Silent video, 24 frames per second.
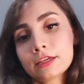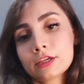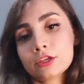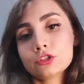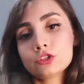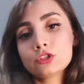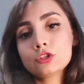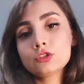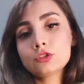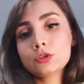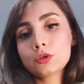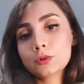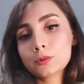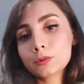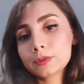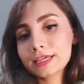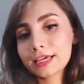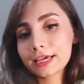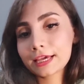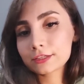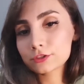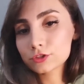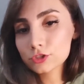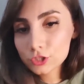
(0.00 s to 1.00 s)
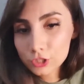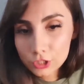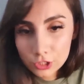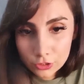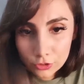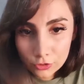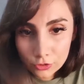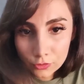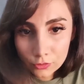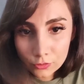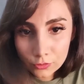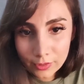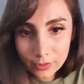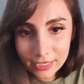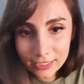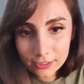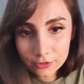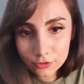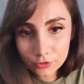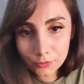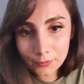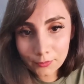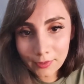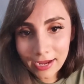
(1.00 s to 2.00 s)
you don't get to
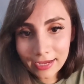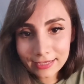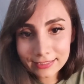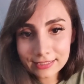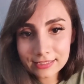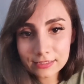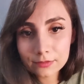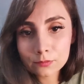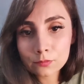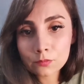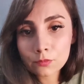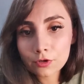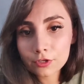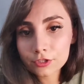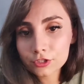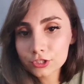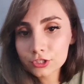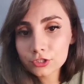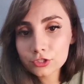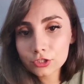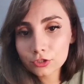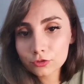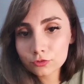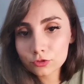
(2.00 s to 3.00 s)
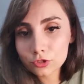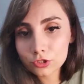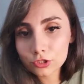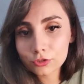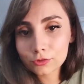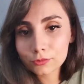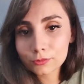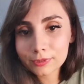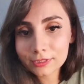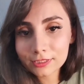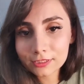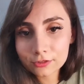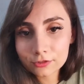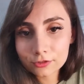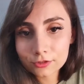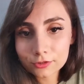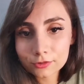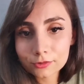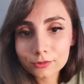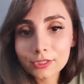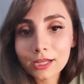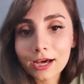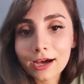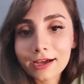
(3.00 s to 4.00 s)
interact as much as you do when you do
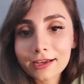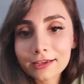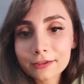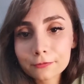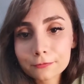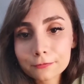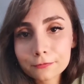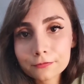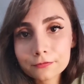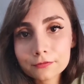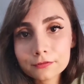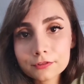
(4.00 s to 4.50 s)
live.